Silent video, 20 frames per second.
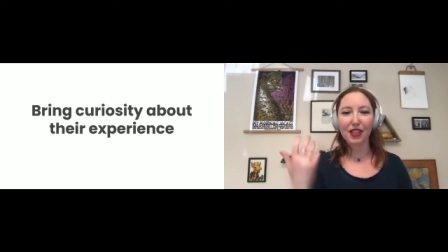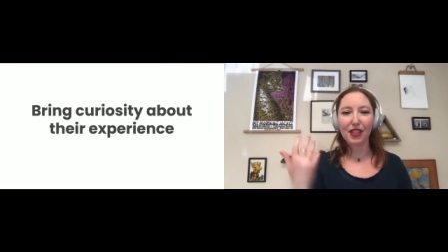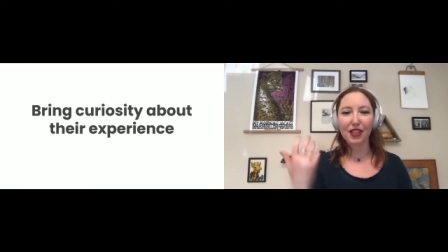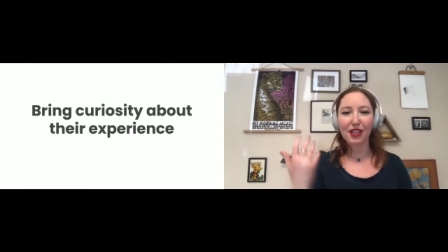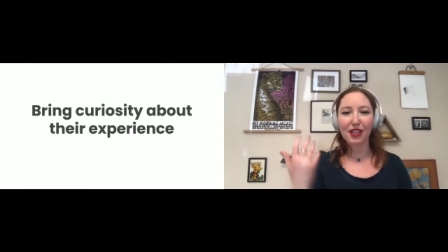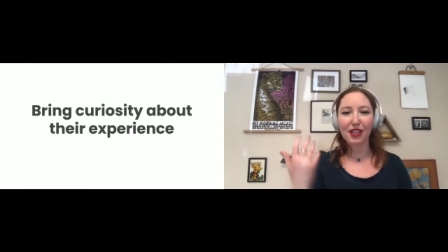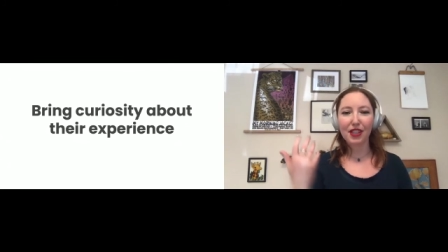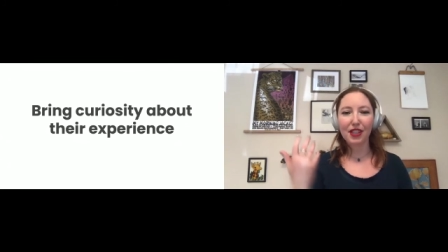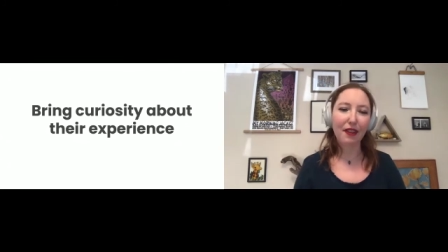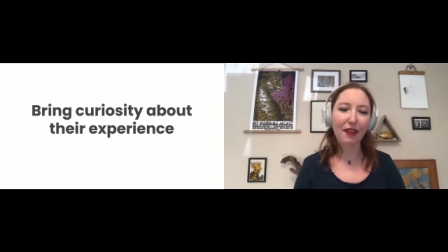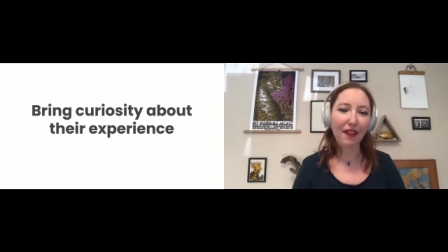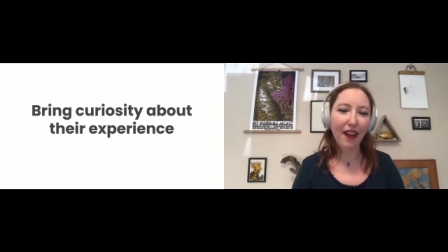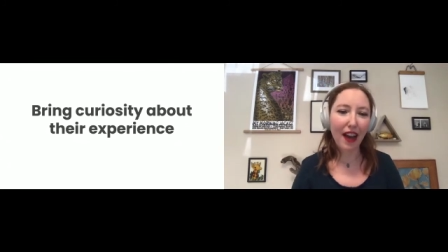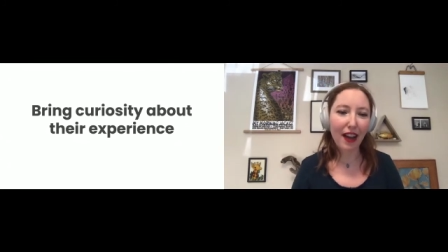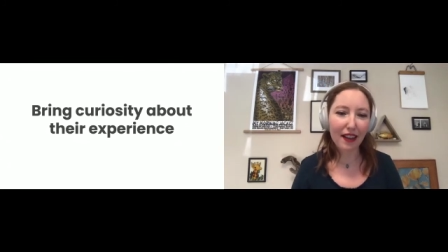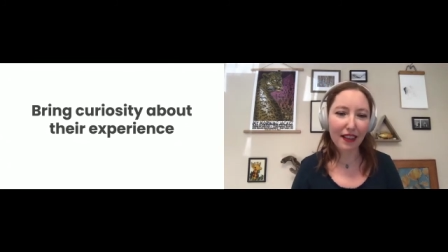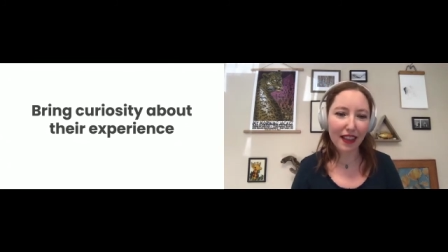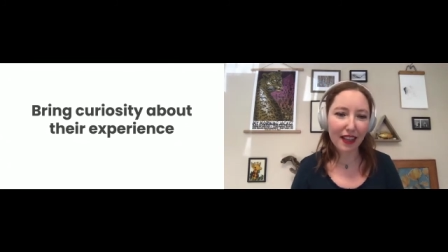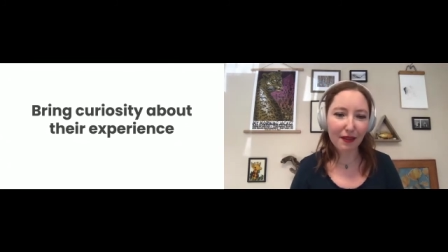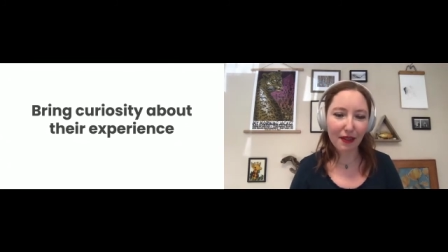interesting
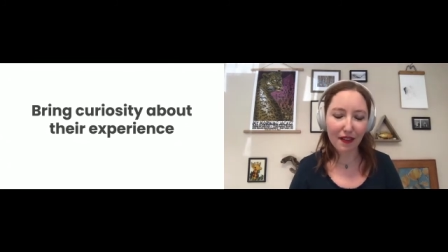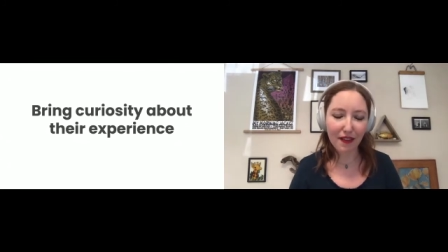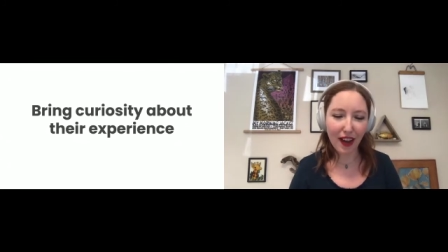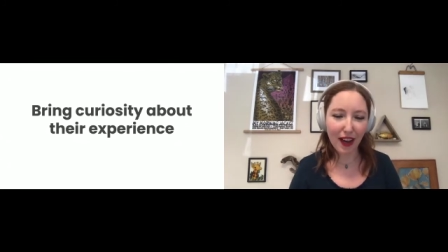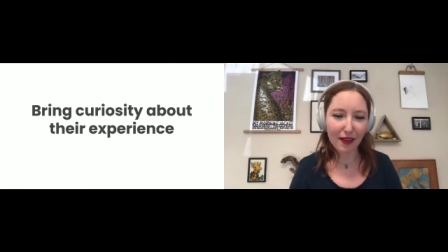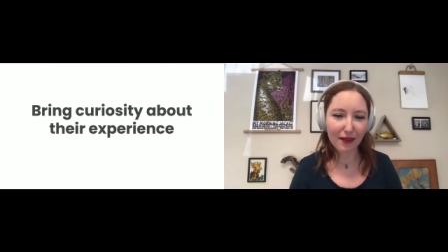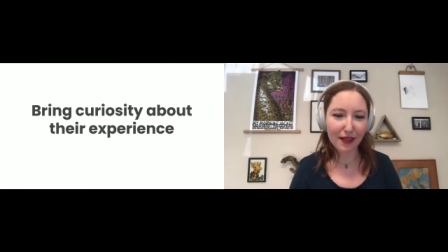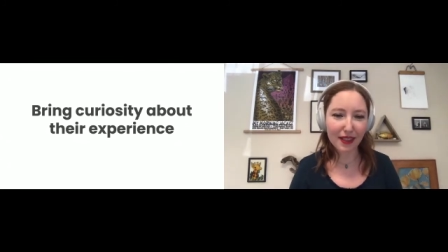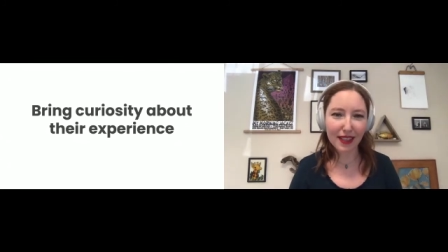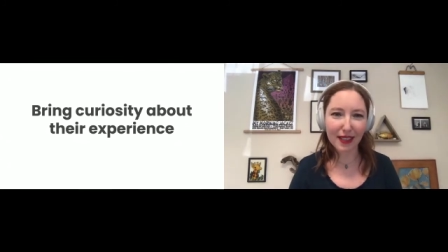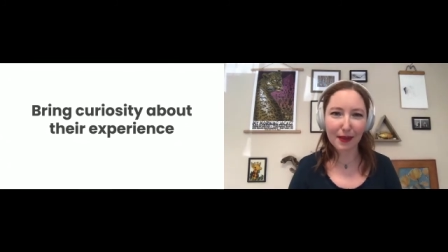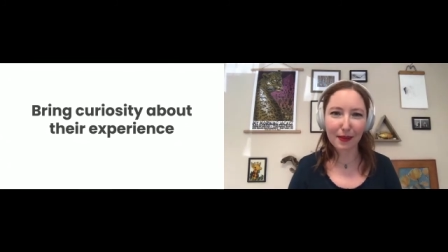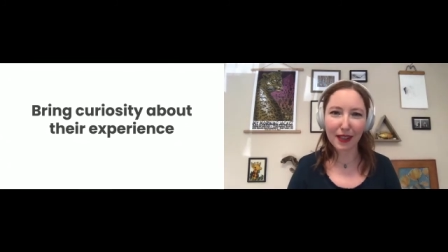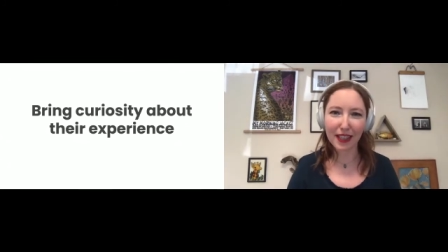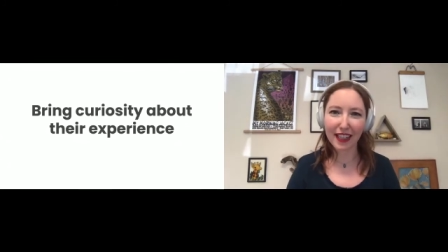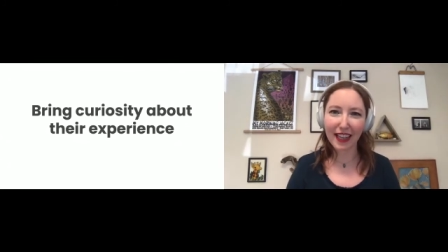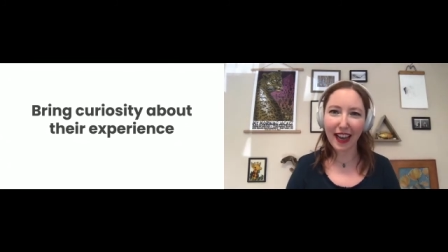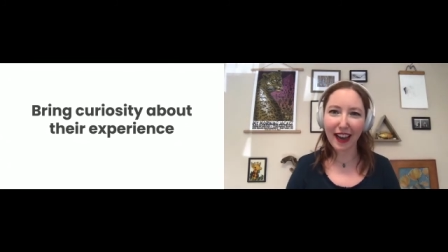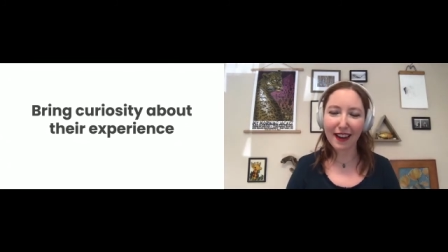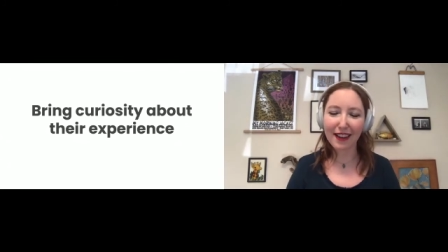thing we found was this weird
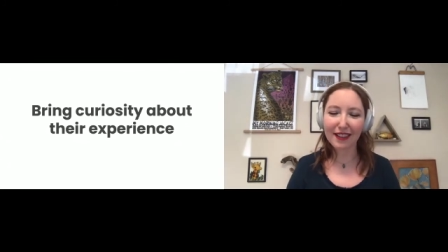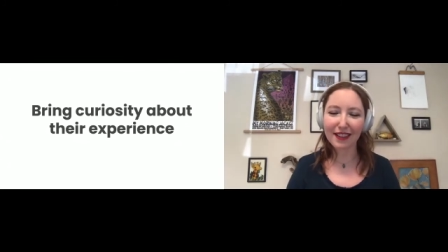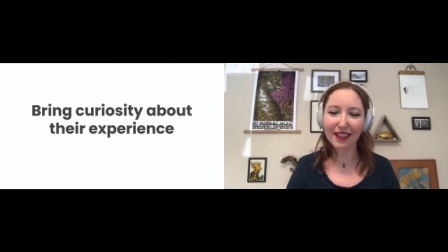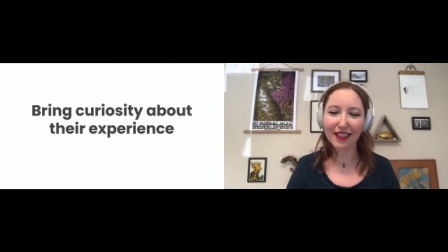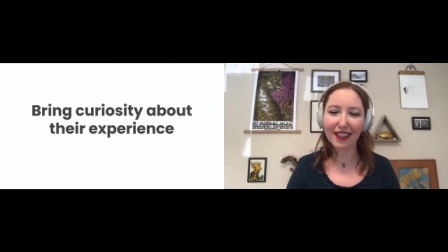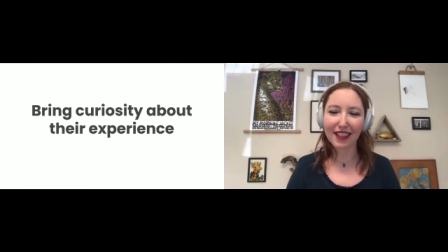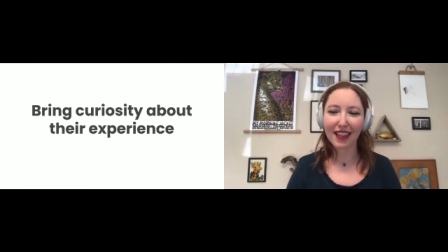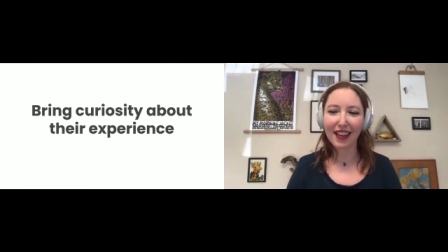couch.